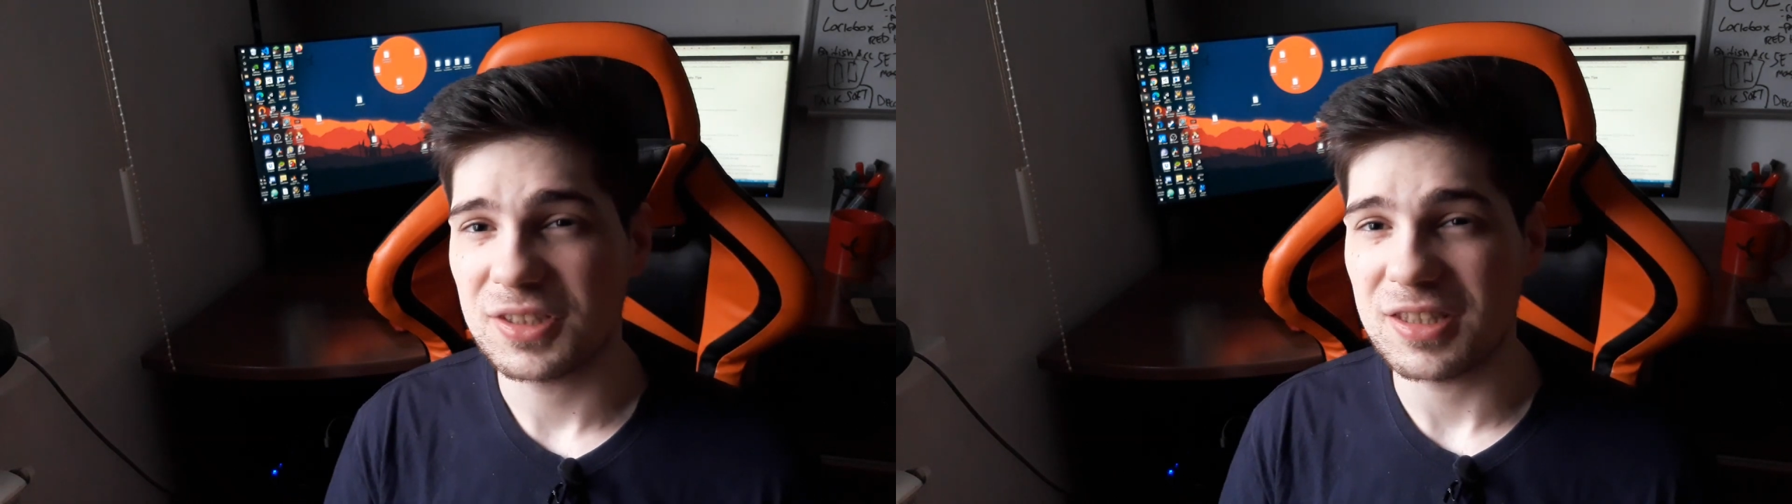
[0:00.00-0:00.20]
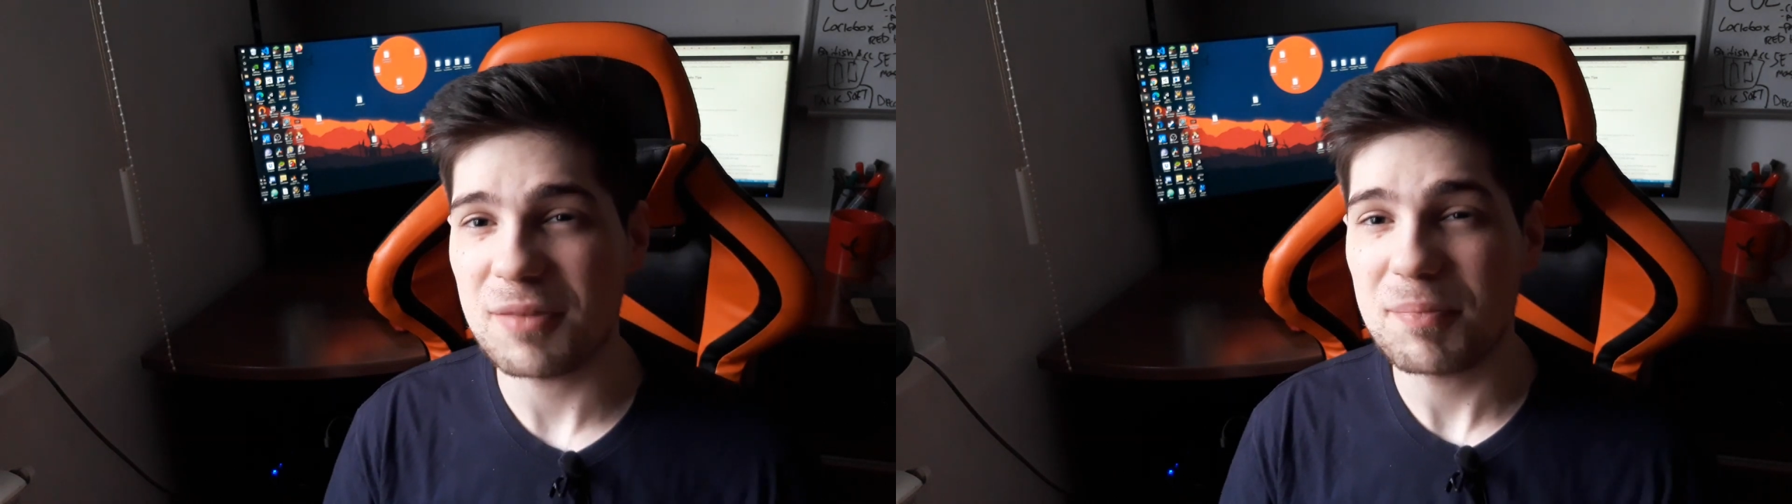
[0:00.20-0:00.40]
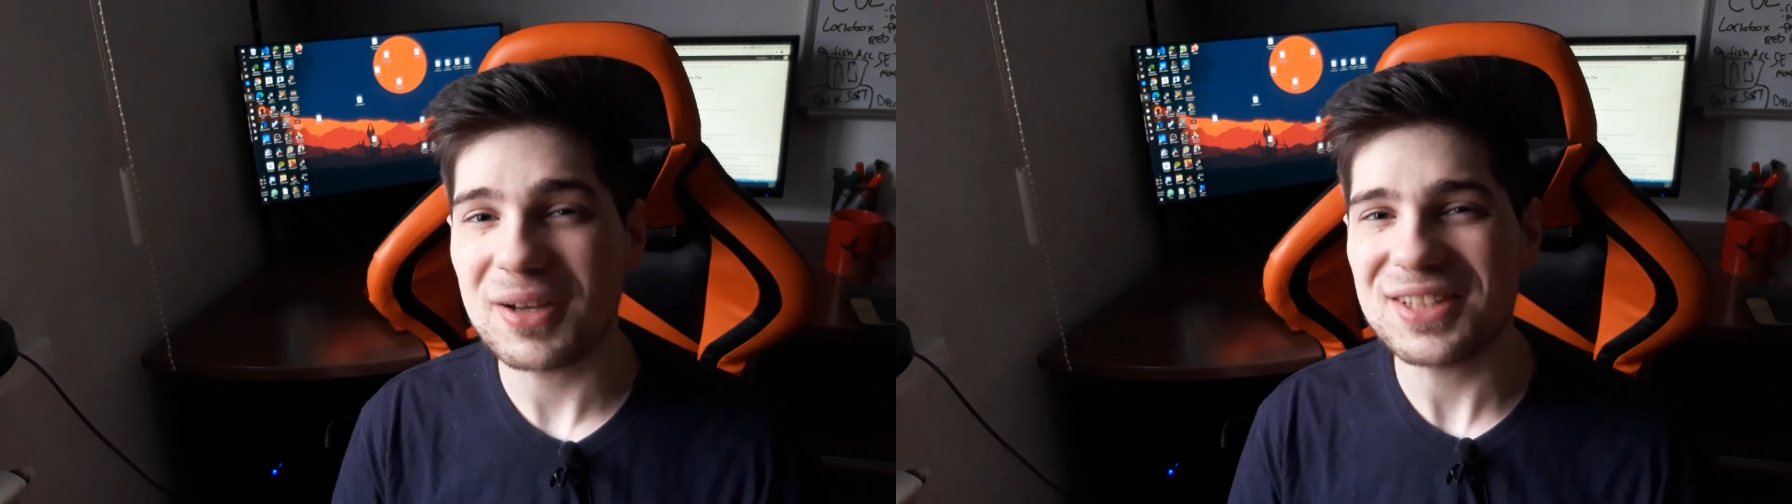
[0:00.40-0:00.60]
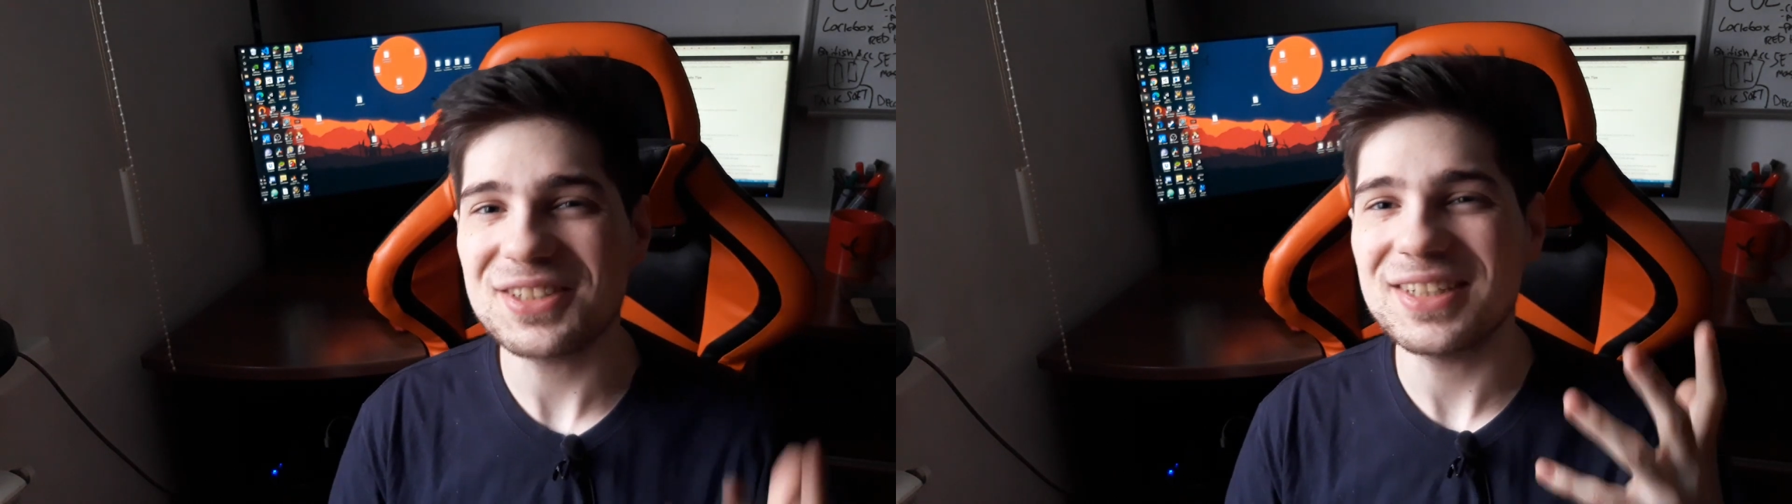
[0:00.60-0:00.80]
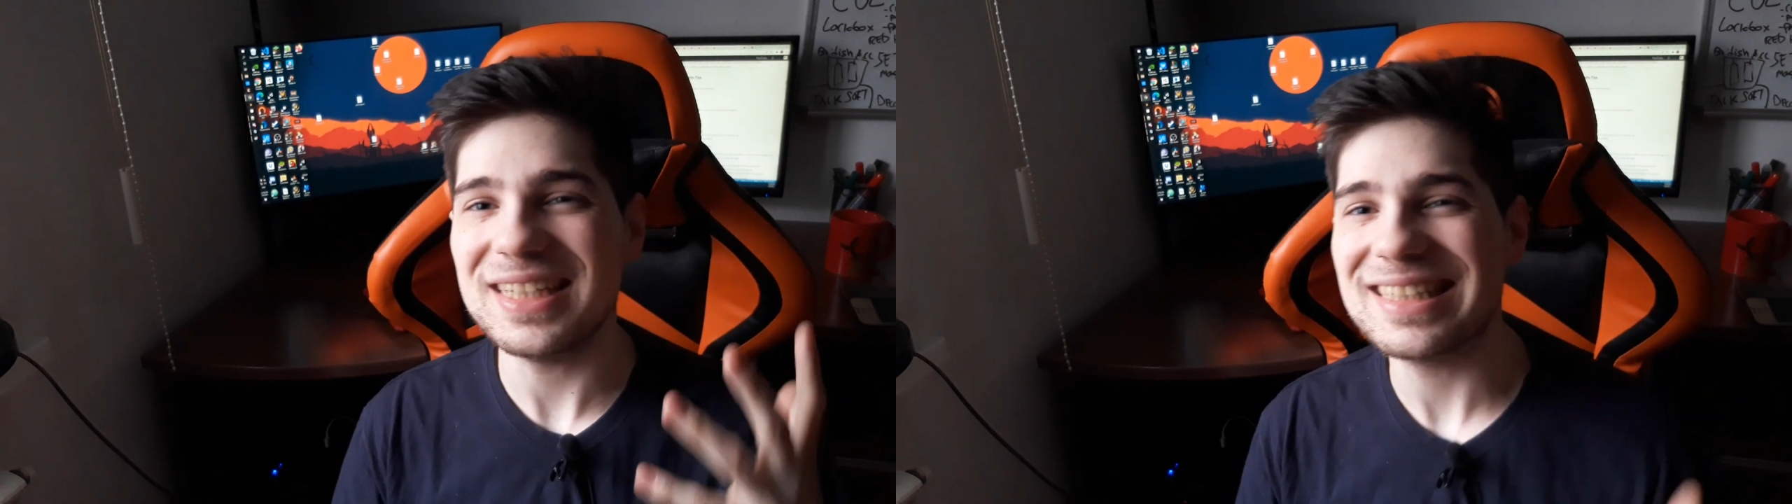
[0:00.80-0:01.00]
the
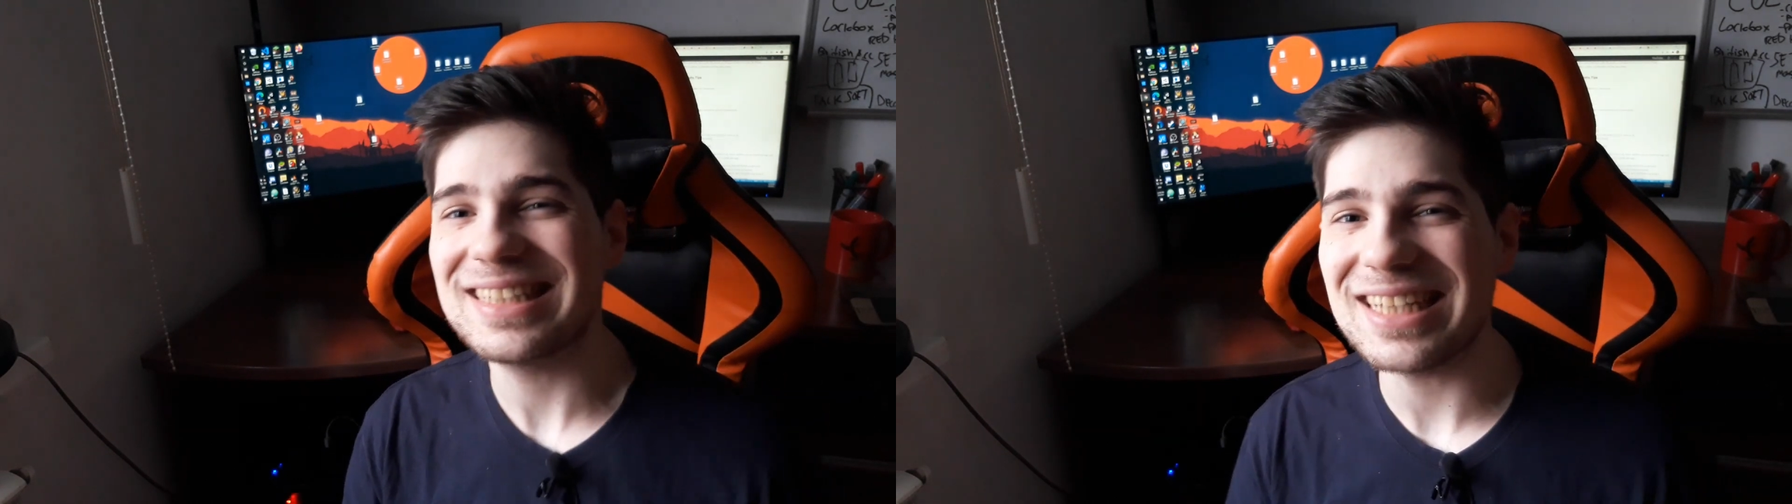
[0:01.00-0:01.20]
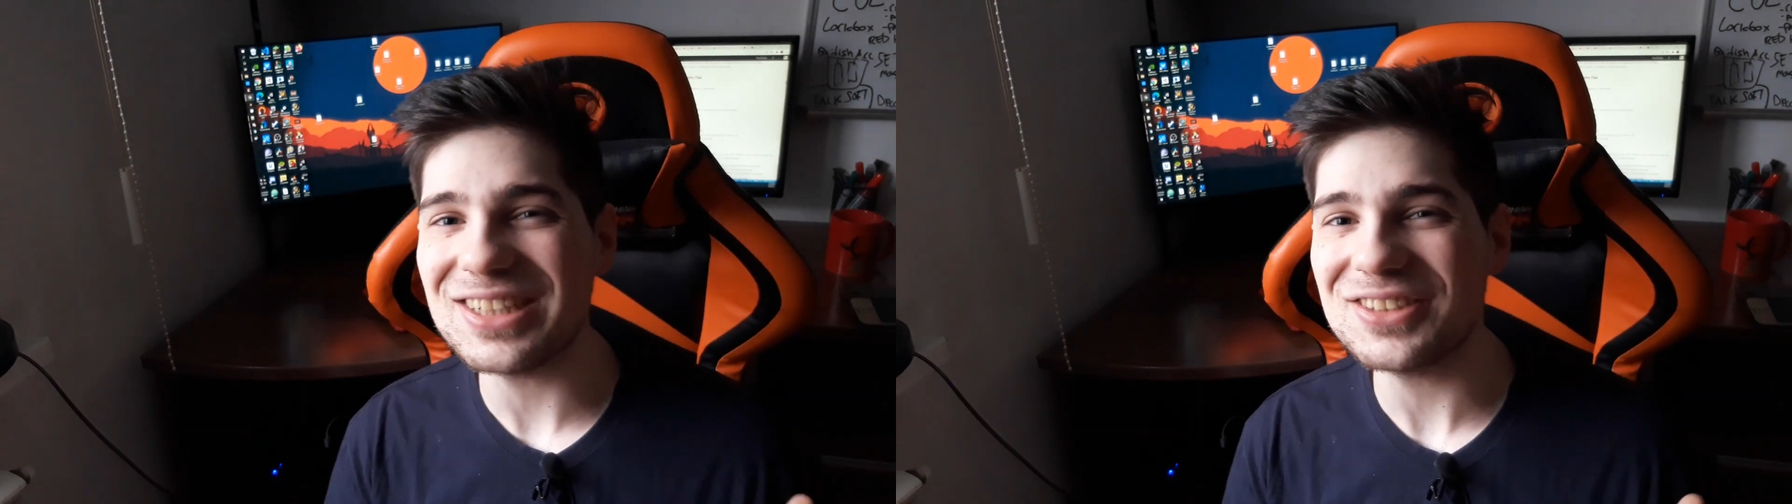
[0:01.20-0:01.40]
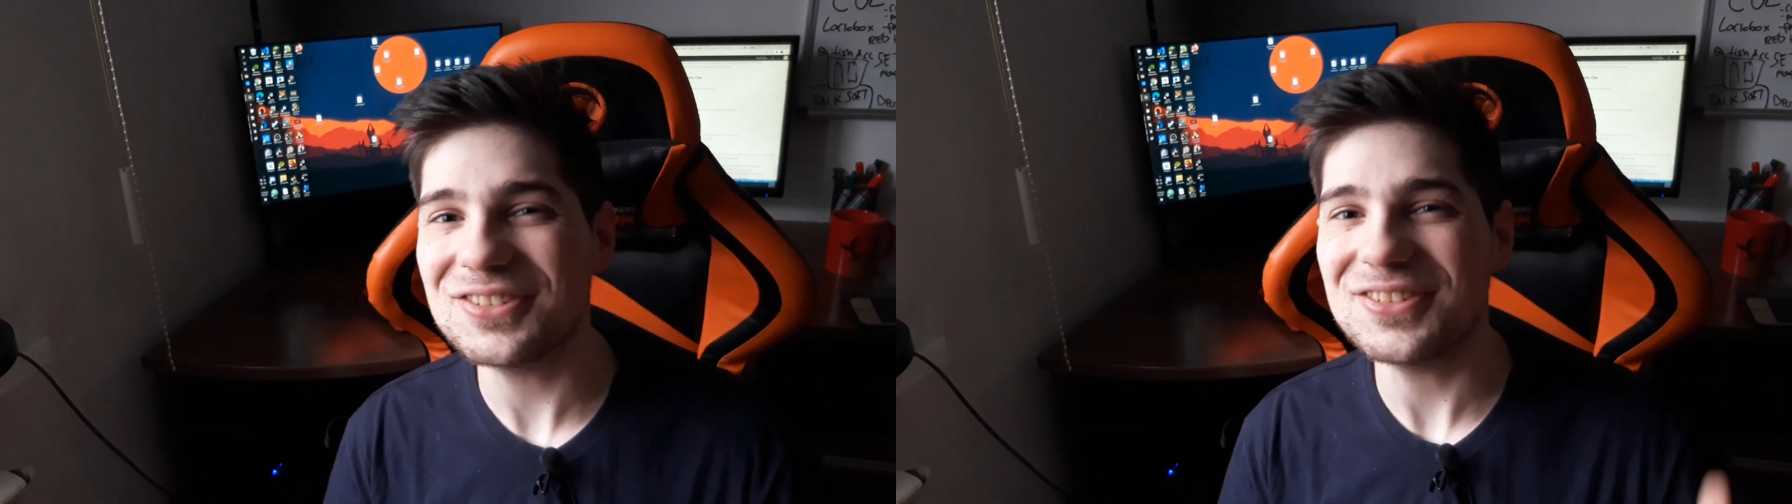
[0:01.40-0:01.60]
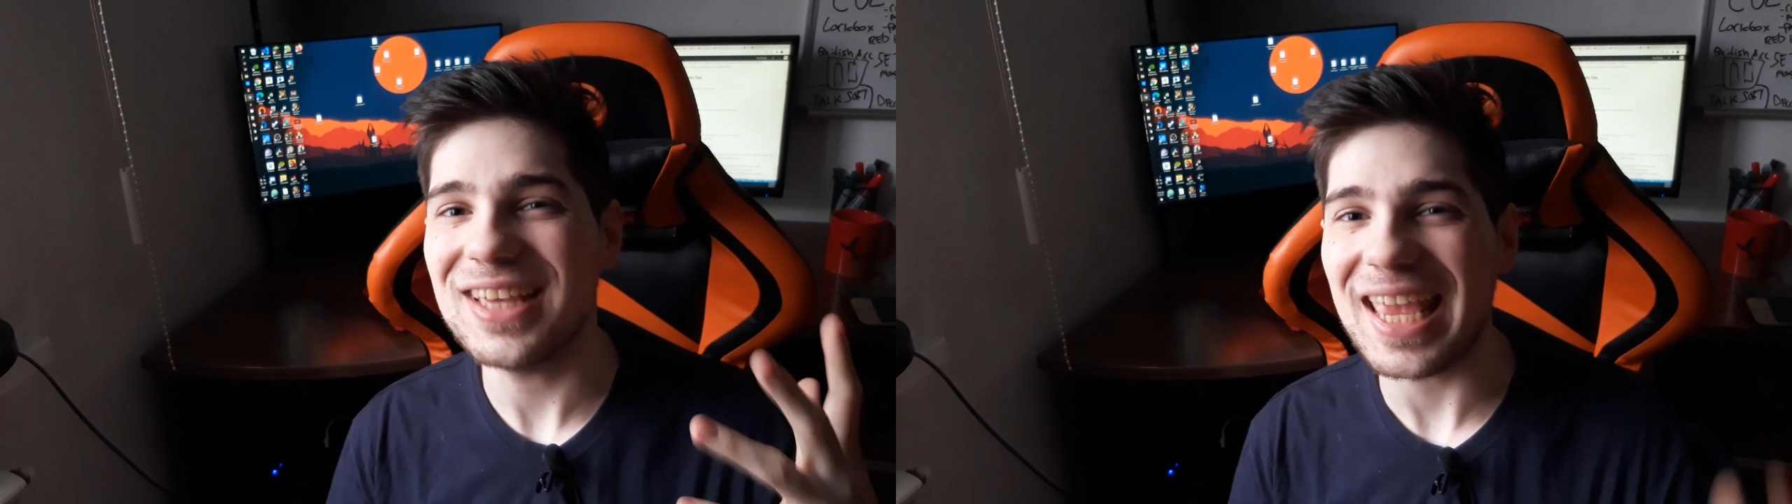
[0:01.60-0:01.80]
puzzle itself